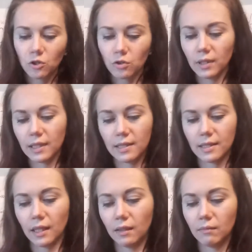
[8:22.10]
let's
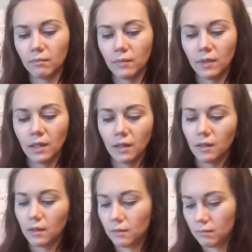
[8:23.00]
say,
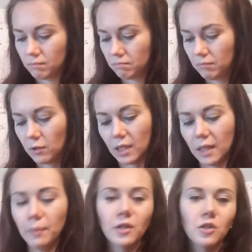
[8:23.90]
okay, a
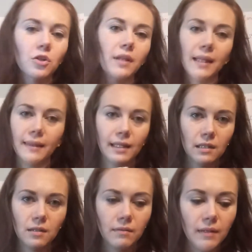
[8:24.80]
picture like
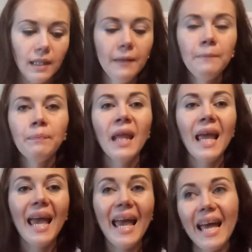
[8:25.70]
that, yeah,
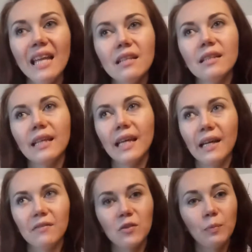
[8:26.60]
and they
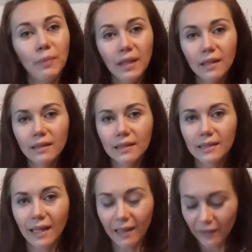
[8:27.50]
have to build a
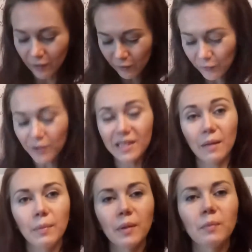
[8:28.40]
dialogue, for
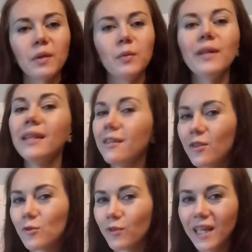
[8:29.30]
example, between the
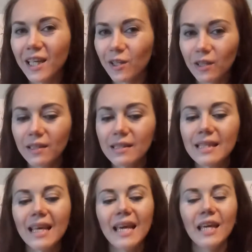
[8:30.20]
three girls,
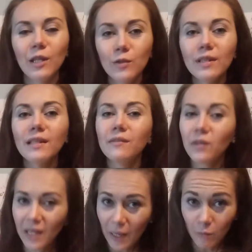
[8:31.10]
using the
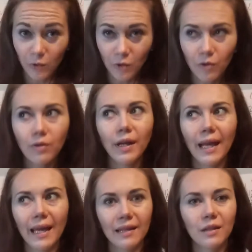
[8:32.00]
vocabulary
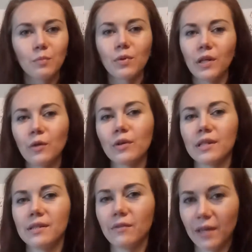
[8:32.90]
and the
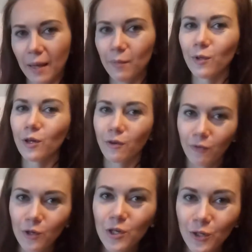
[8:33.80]
priority vocabulary
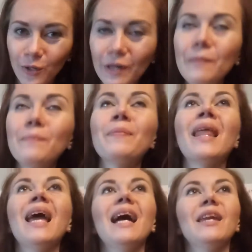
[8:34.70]
for sure,
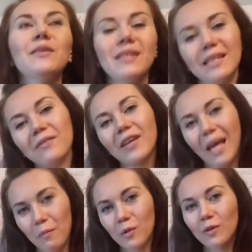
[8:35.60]
using the
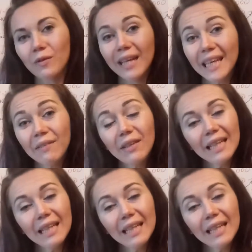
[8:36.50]
vocabulary given,